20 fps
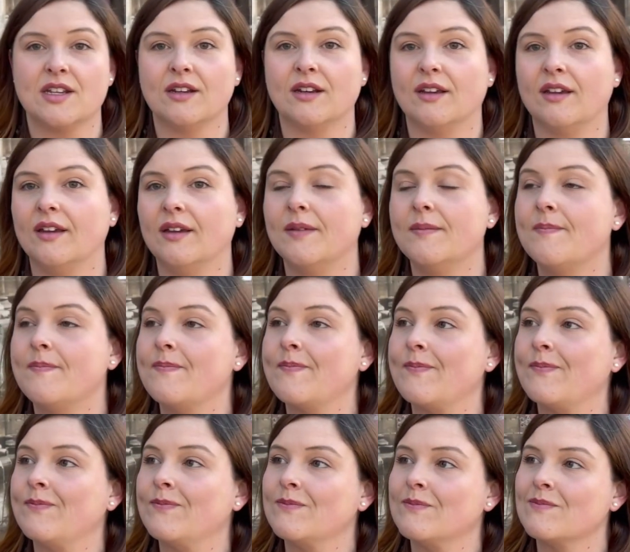
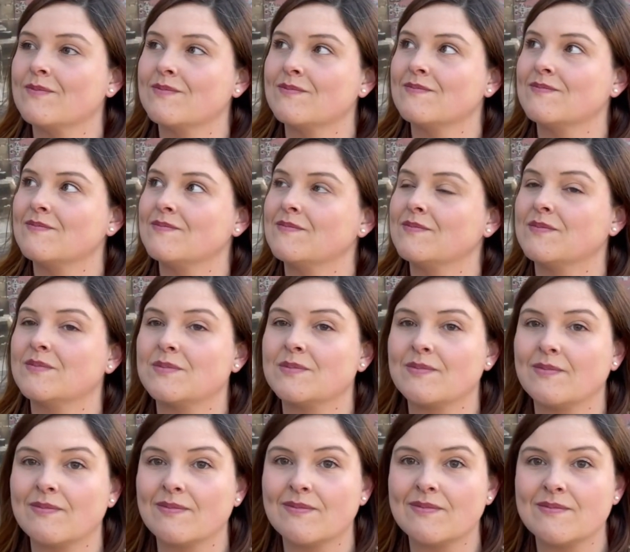
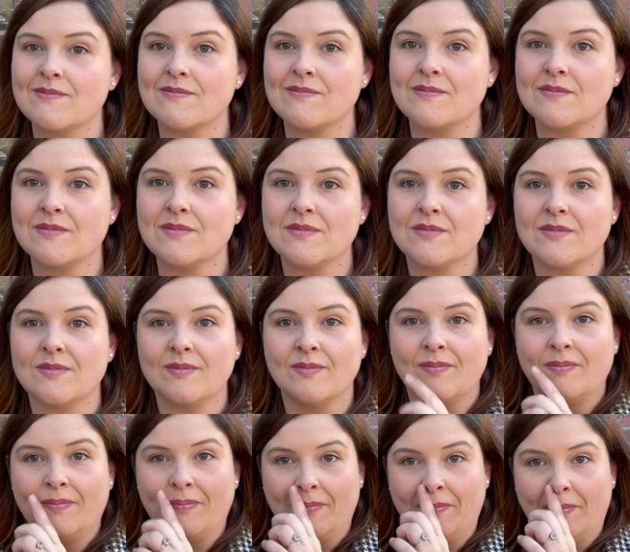
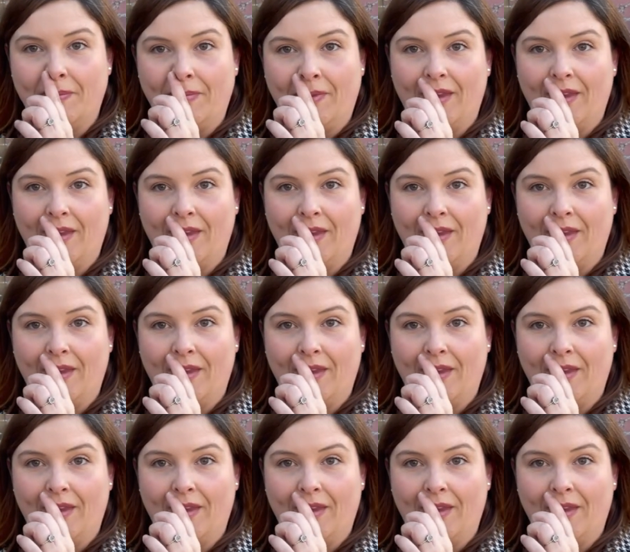This person isn't speaking.